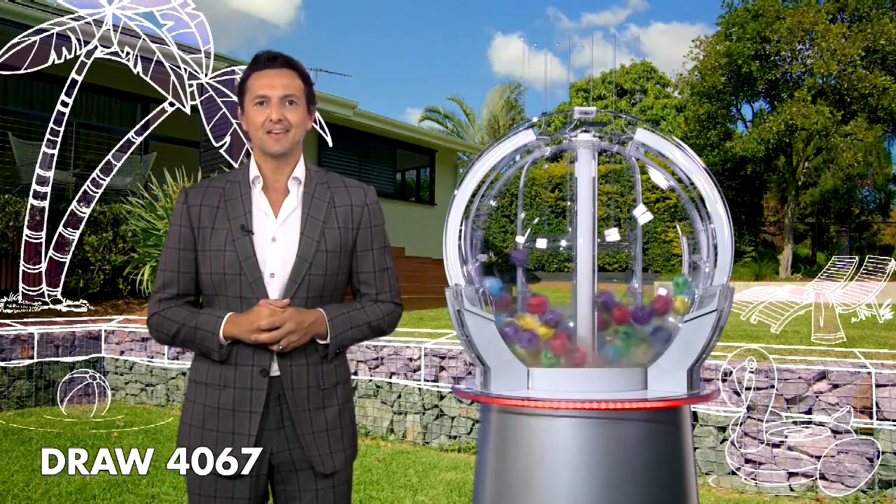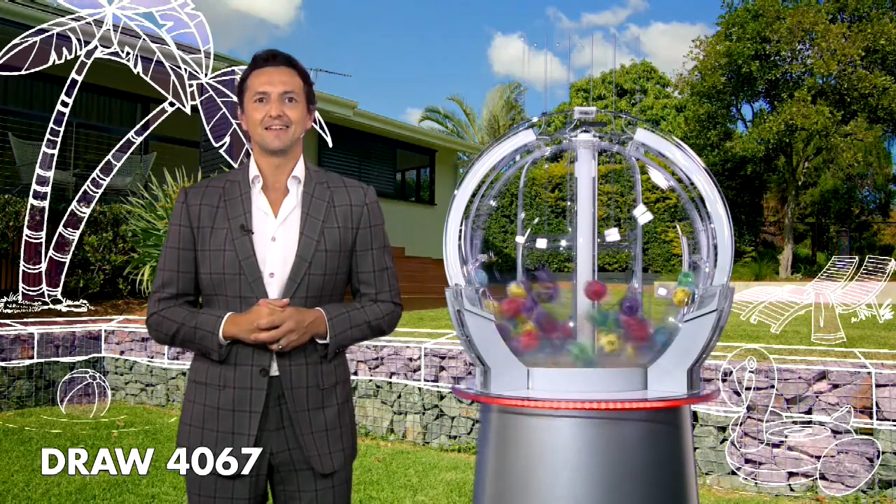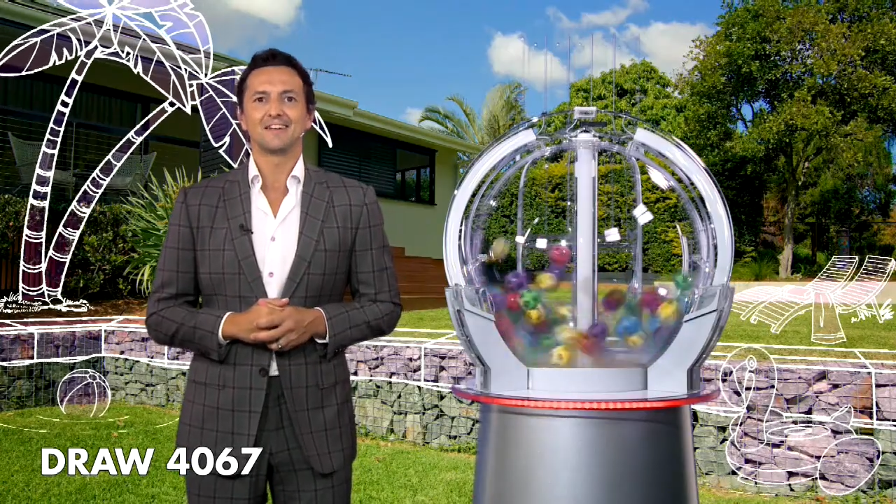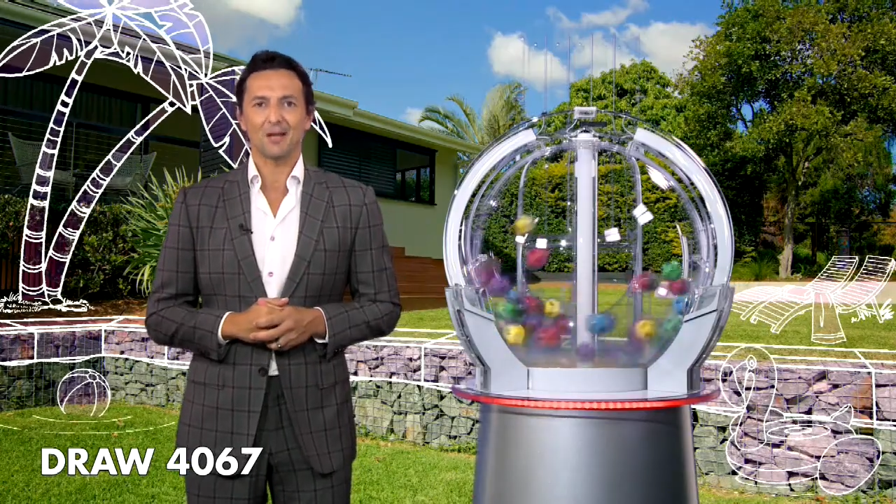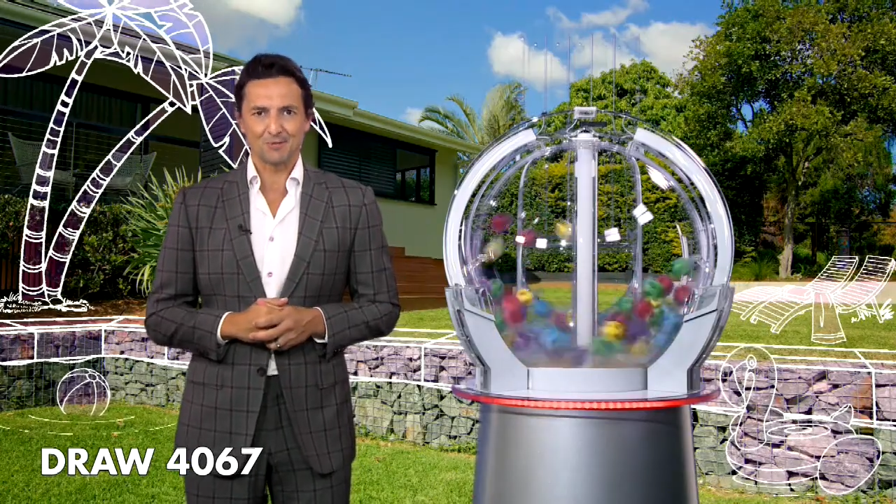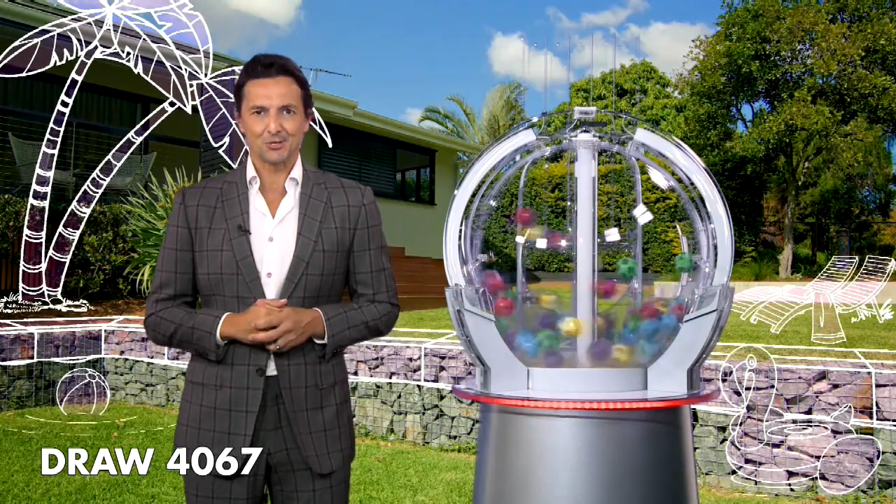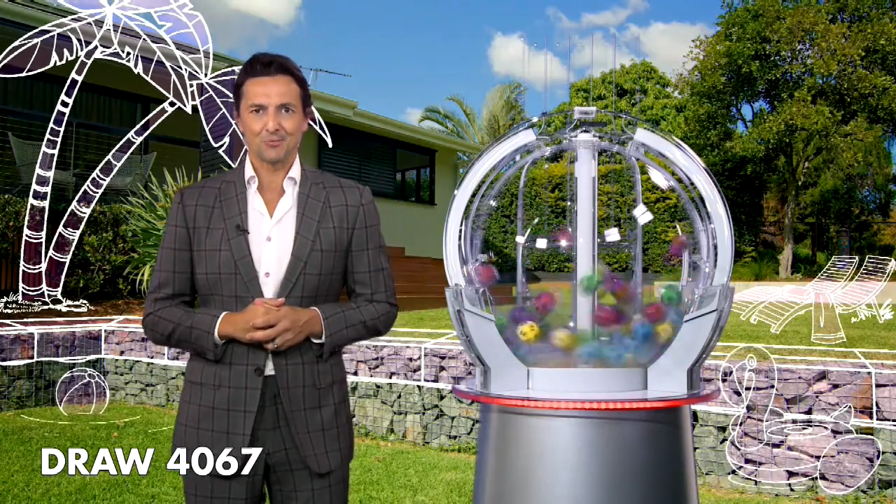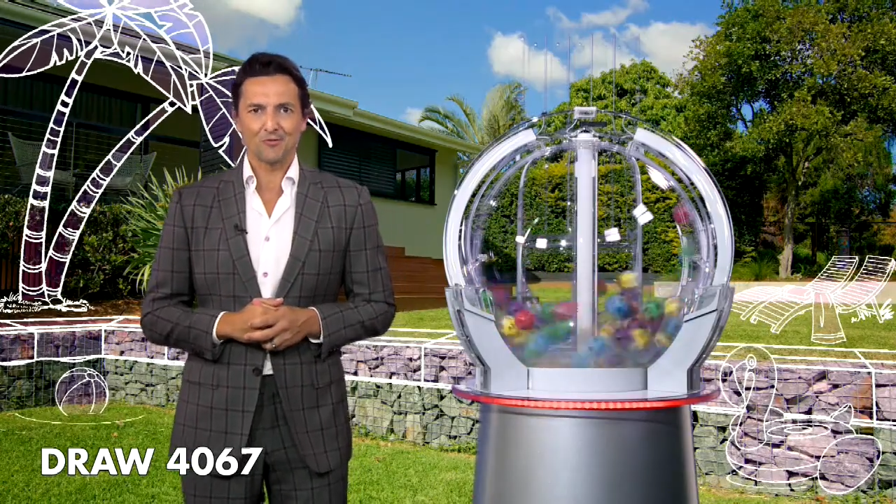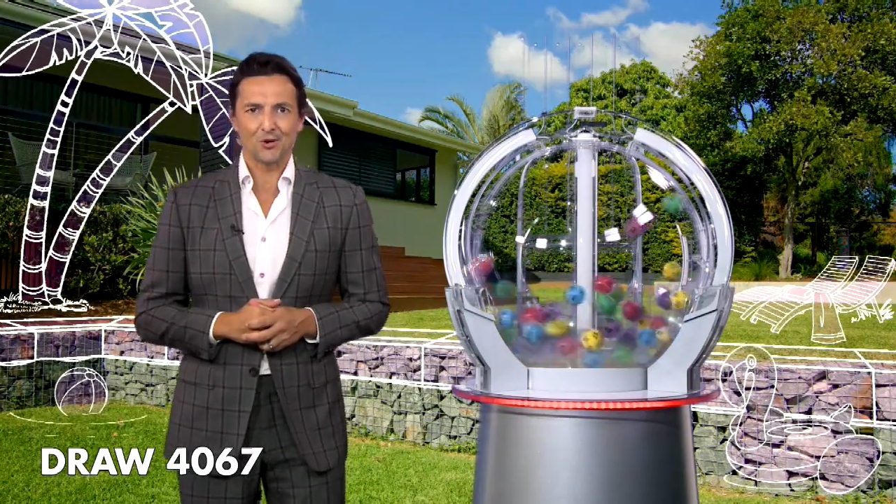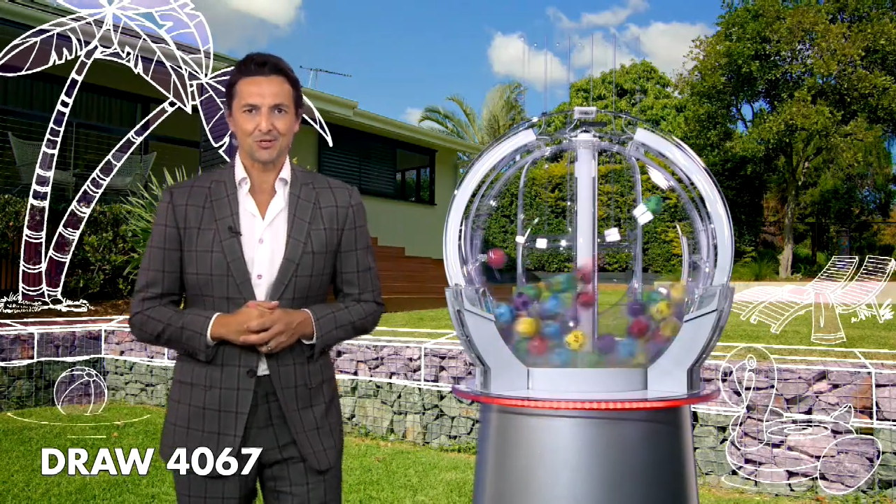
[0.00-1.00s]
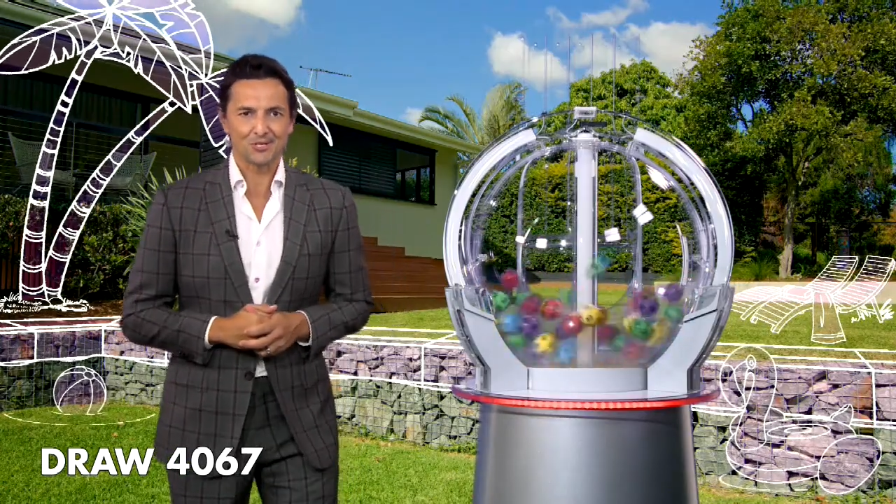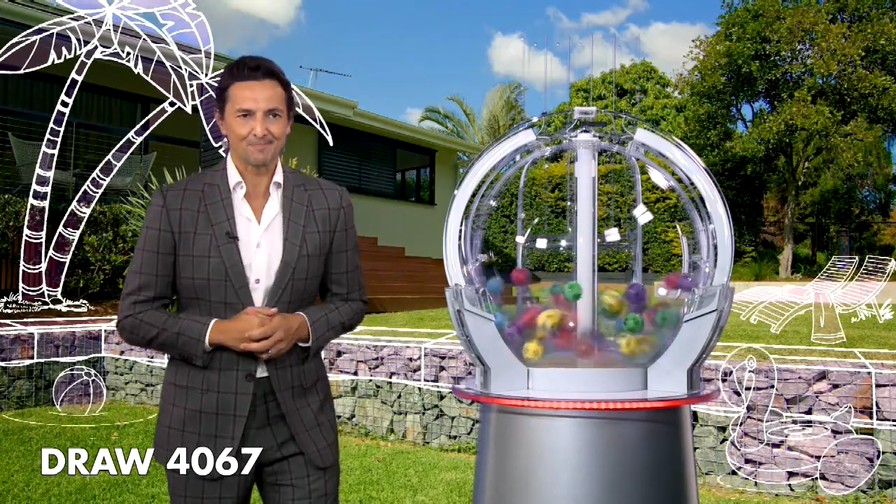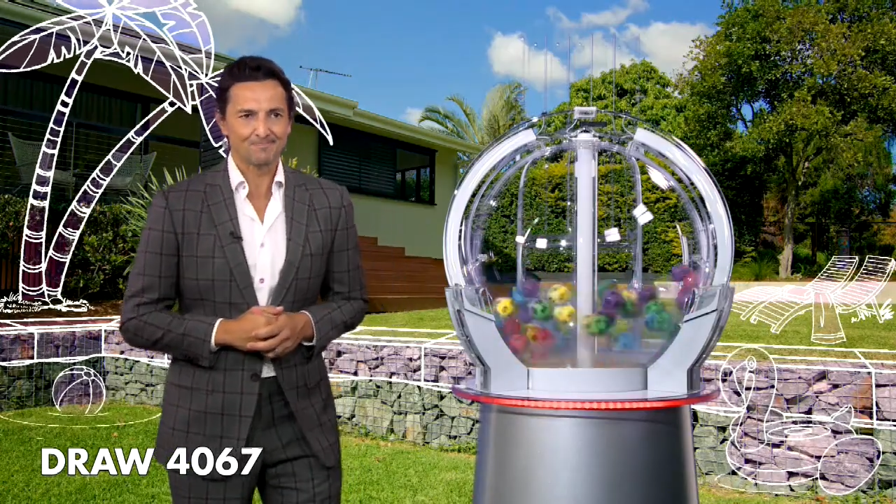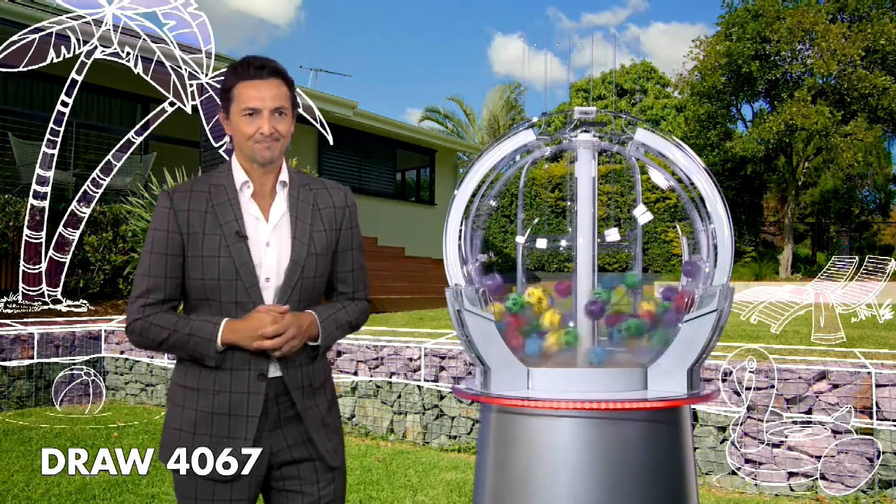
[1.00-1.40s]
and government supervisor.